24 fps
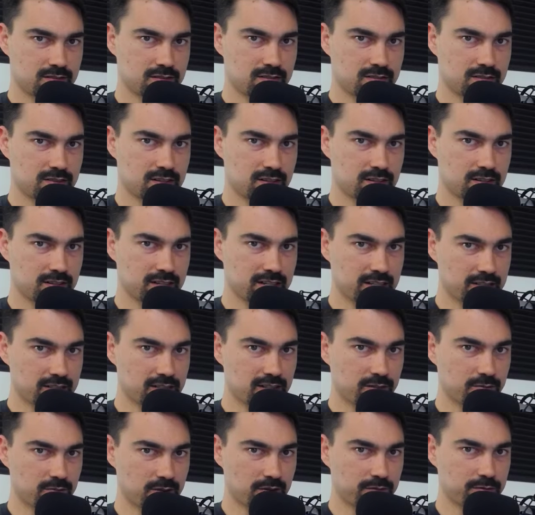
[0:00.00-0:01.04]
there is a
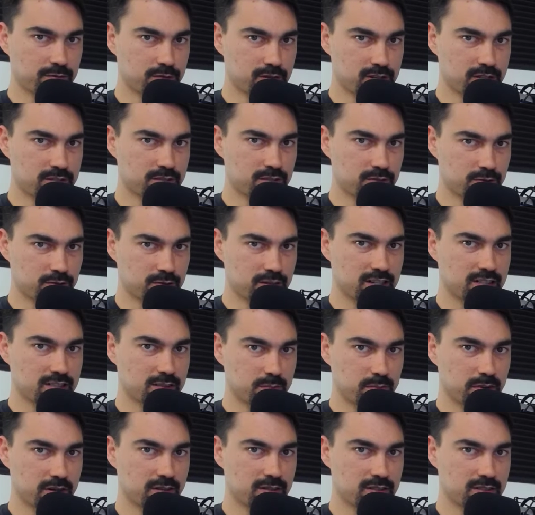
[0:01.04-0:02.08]
referential
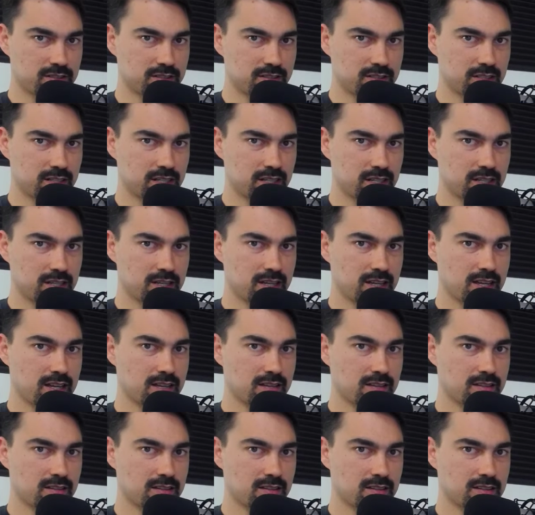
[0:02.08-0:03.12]
transparency
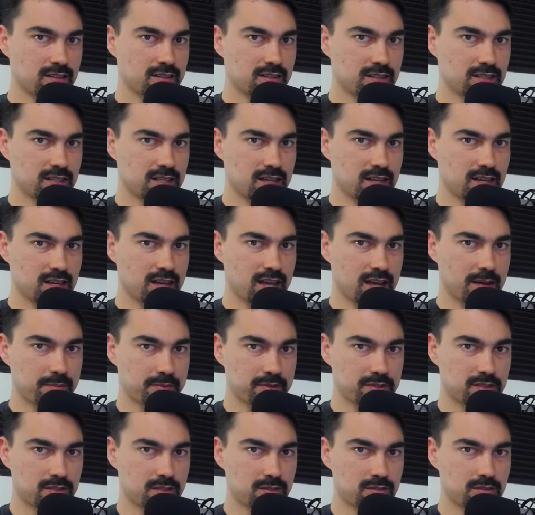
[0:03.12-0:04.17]
uh,
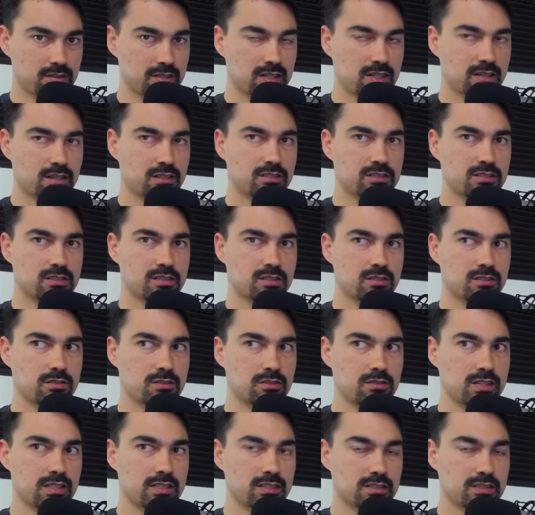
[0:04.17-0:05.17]
episode and also a